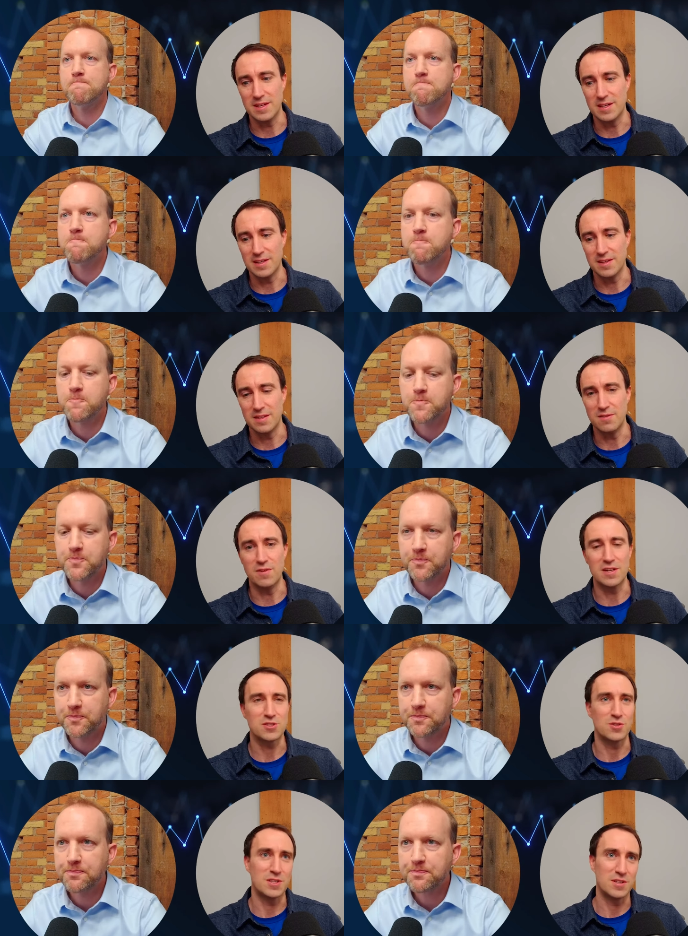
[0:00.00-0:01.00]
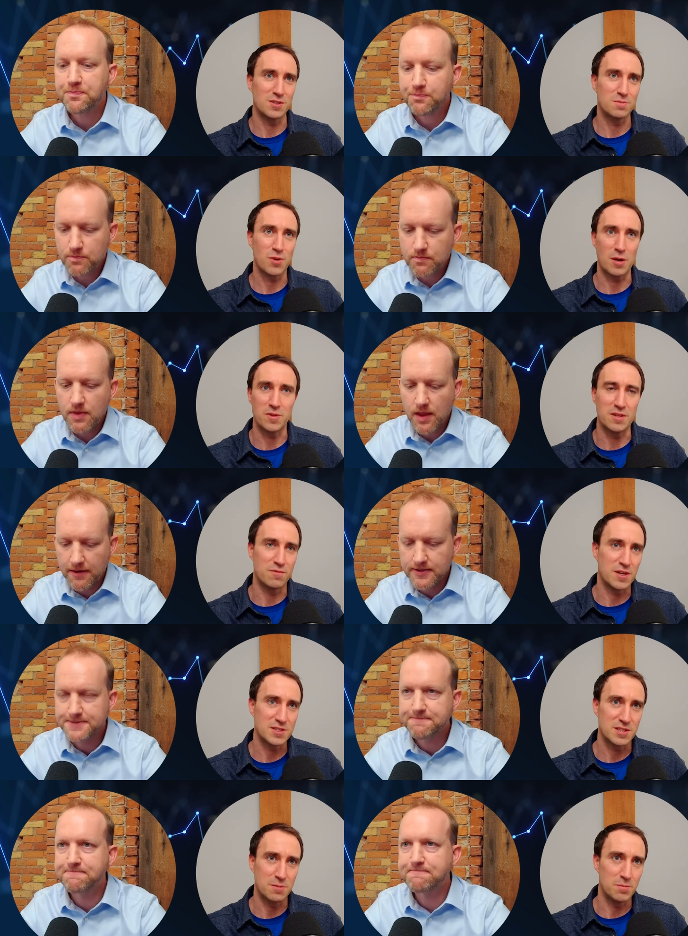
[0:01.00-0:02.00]
Speaker 1: uh, the investor here probably
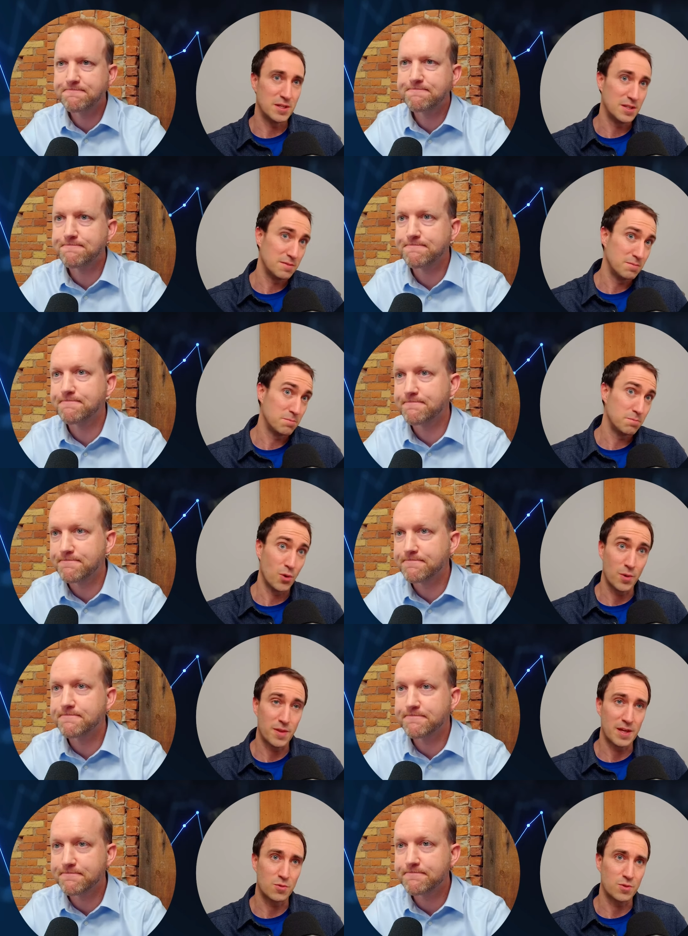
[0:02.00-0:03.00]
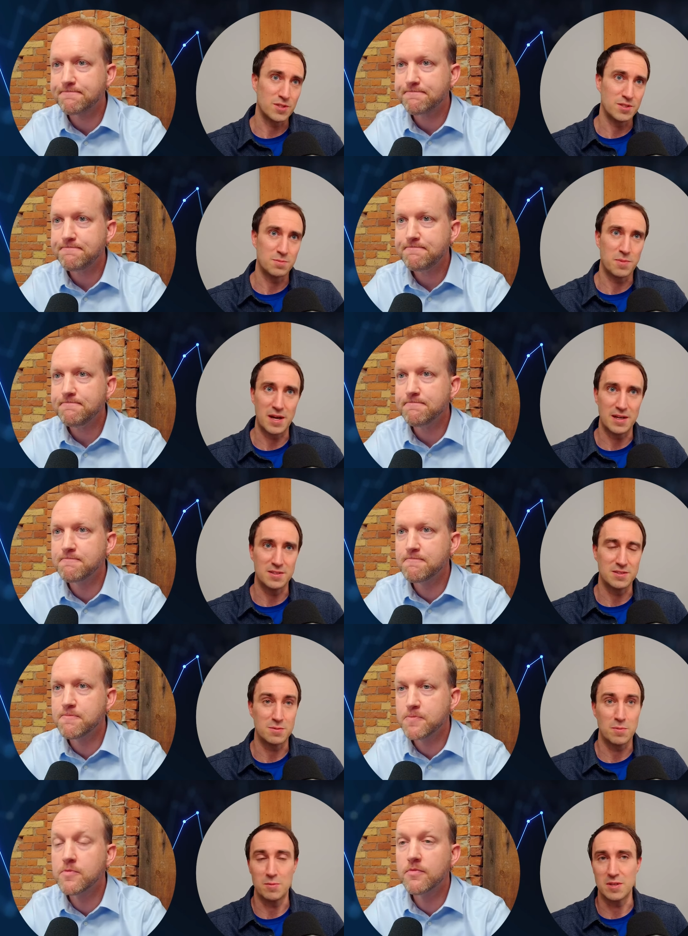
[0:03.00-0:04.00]
invested a bit in both equities
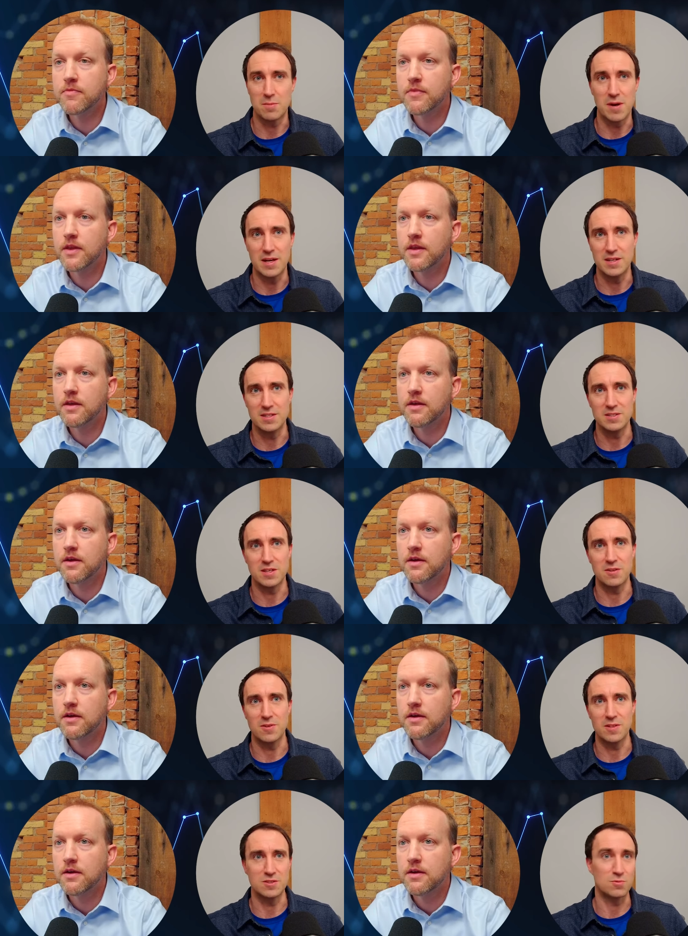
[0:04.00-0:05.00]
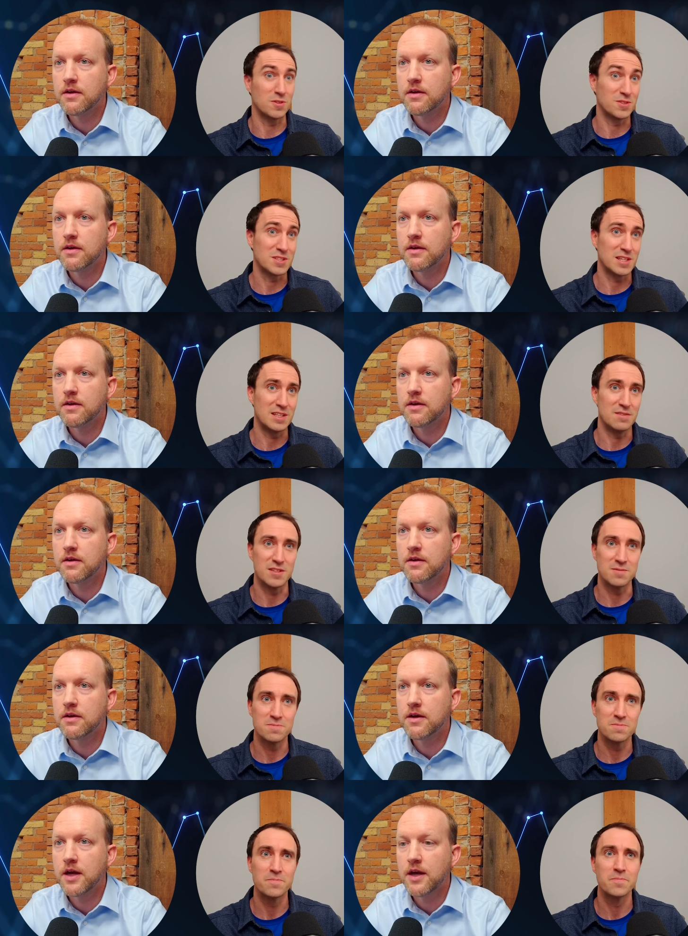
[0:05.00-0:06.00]
bonds maybe commodities other things real estate even
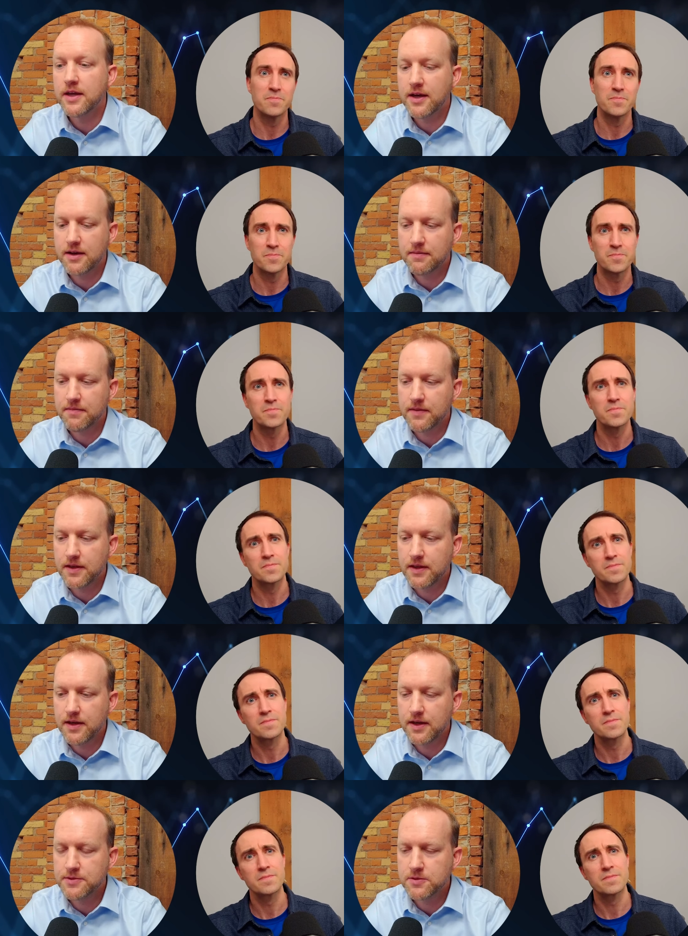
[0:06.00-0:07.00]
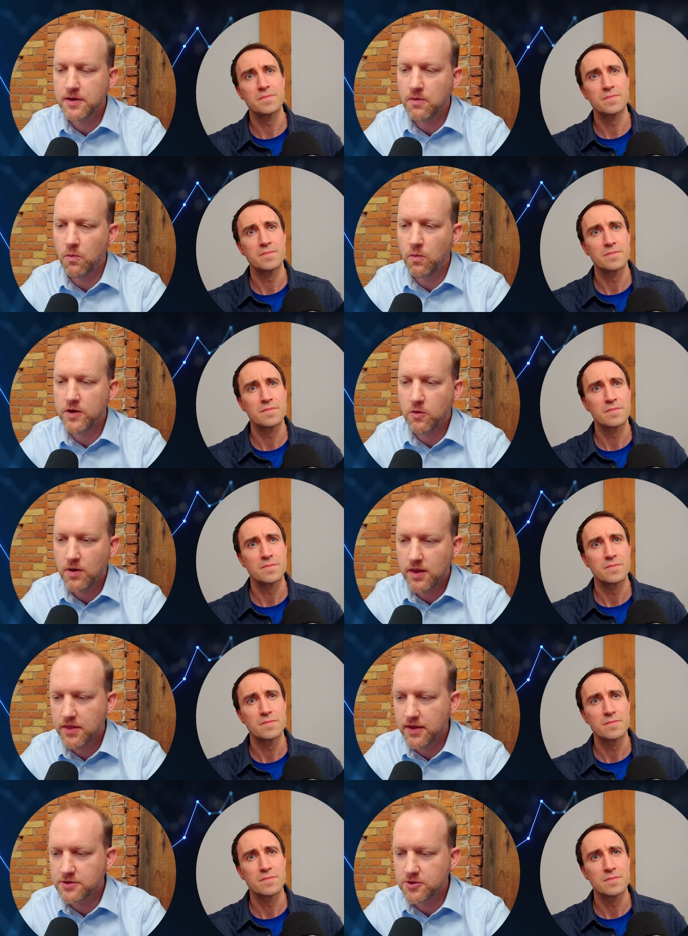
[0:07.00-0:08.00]
Speaker 2: yeah yeah, absolutely. And you know, one of the
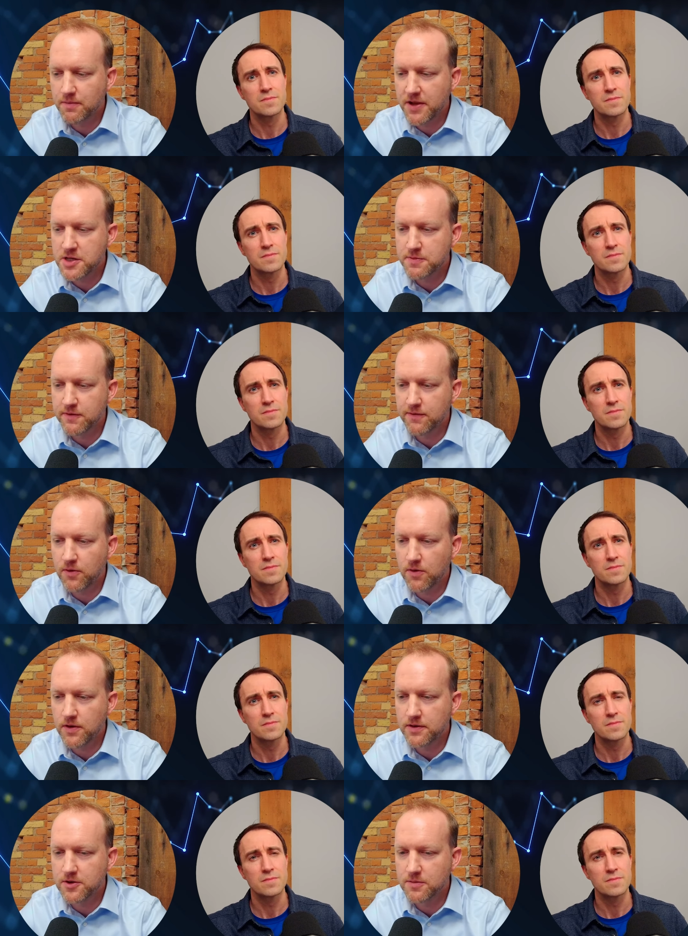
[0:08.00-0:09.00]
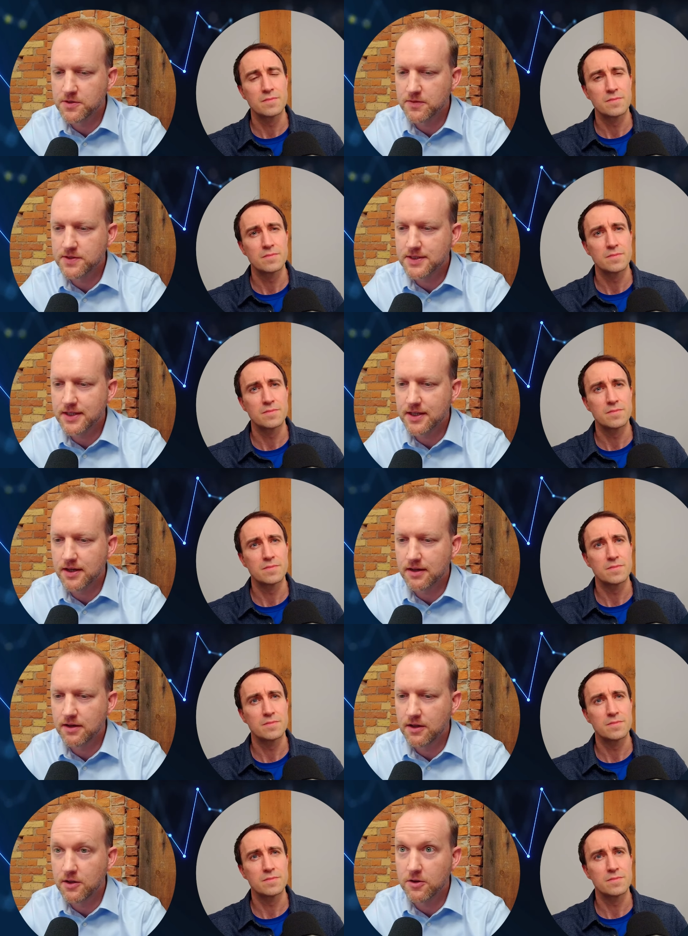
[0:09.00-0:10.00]
things you had mentioned before in terms of seeing
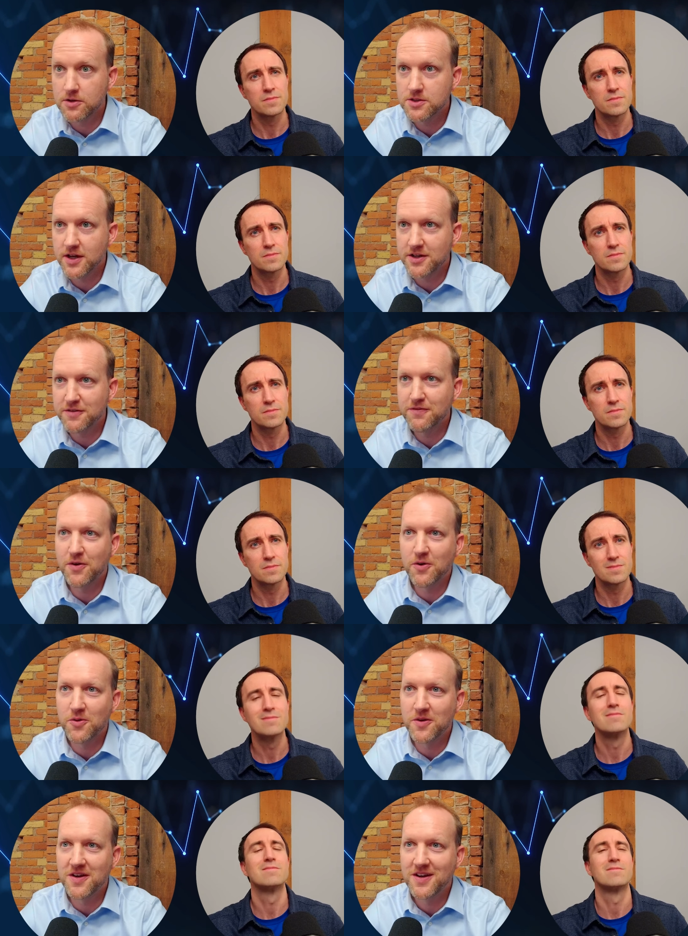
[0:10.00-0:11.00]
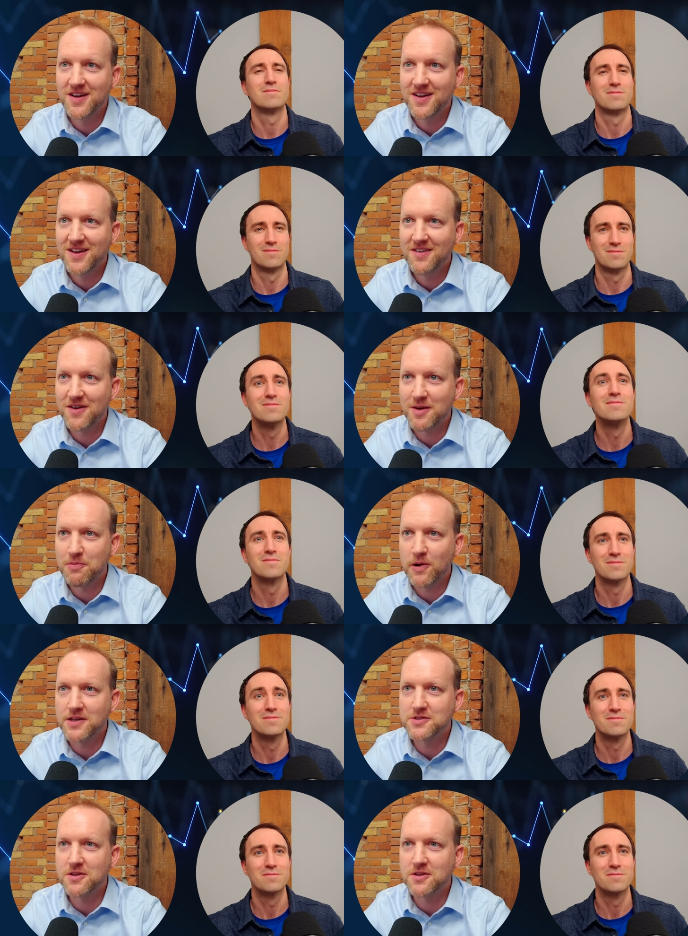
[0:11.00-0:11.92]
alerts on your phone, right? Price